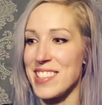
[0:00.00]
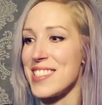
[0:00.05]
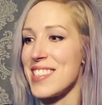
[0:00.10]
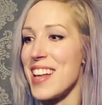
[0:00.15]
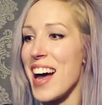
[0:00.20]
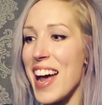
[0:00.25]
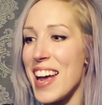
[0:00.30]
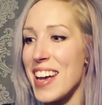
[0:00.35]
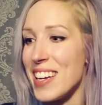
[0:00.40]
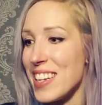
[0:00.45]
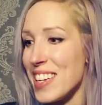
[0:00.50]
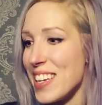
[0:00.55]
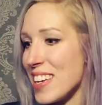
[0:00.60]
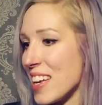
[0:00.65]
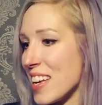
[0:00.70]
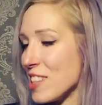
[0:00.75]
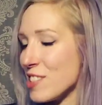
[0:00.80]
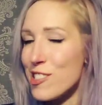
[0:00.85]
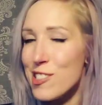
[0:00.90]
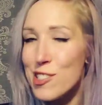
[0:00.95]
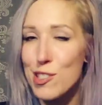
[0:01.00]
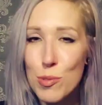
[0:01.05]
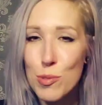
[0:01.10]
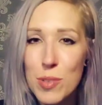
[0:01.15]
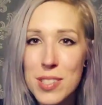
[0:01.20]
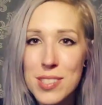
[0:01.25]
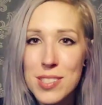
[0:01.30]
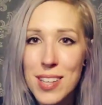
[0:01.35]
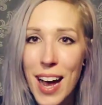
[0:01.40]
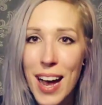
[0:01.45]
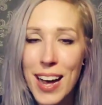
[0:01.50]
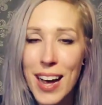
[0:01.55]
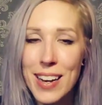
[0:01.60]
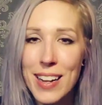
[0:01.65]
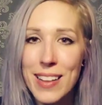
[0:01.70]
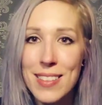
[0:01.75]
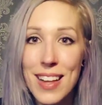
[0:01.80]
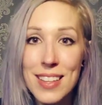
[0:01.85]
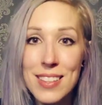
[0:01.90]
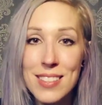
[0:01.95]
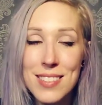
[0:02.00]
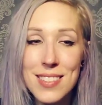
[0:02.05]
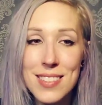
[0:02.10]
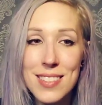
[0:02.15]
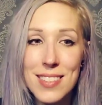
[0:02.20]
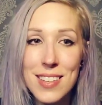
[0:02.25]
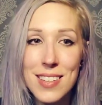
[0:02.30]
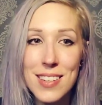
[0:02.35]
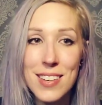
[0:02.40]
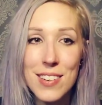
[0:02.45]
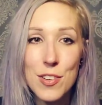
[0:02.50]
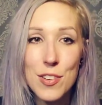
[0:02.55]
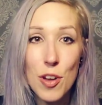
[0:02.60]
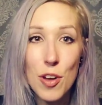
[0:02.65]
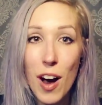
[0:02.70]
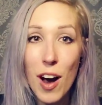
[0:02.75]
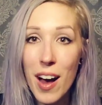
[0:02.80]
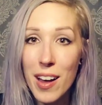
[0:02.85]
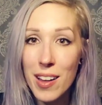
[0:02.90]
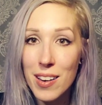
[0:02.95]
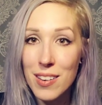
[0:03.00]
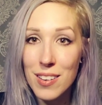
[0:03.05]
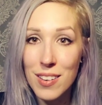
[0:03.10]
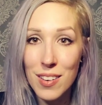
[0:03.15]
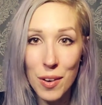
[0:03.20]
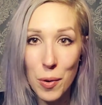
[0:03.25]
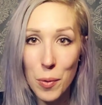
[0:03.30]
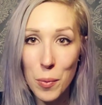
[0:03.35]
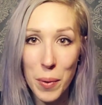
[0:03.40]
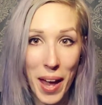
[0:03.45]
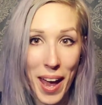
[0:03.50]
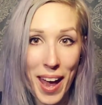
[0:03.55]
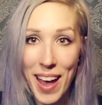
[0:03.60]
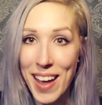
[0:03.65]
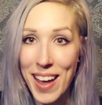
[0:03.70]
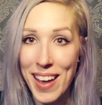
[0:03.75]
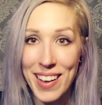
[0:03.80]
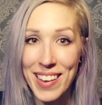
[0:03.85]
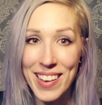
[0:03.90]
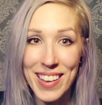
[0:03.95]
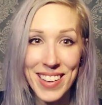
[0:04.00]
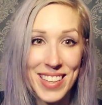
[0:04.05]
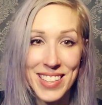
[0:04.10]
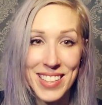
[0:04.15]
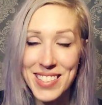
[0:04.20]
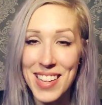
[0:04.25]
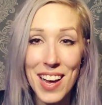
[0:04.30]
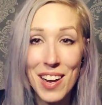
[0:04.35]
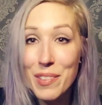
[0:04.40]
anxiety and suicide, and that's not okay.